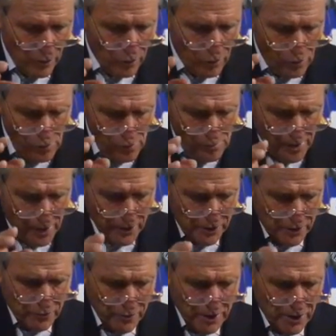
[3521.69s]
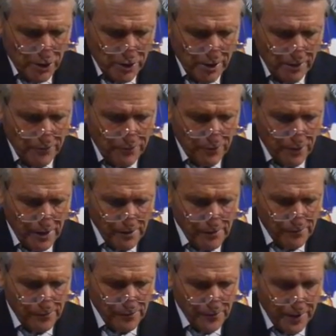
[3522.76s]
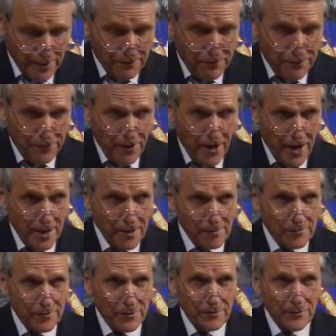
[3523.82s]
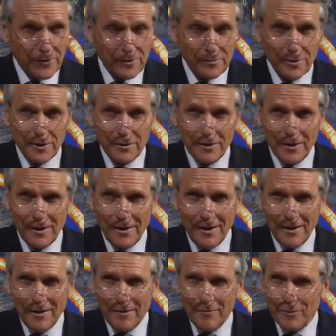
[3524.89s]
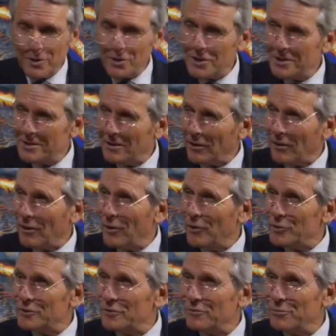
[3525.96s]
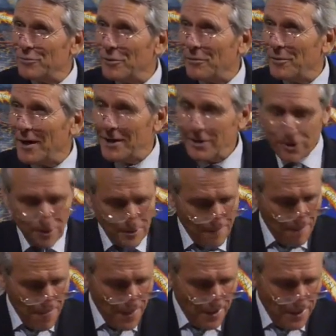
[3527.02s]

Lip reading: almost reached their final fulfillment, which is the close of probation.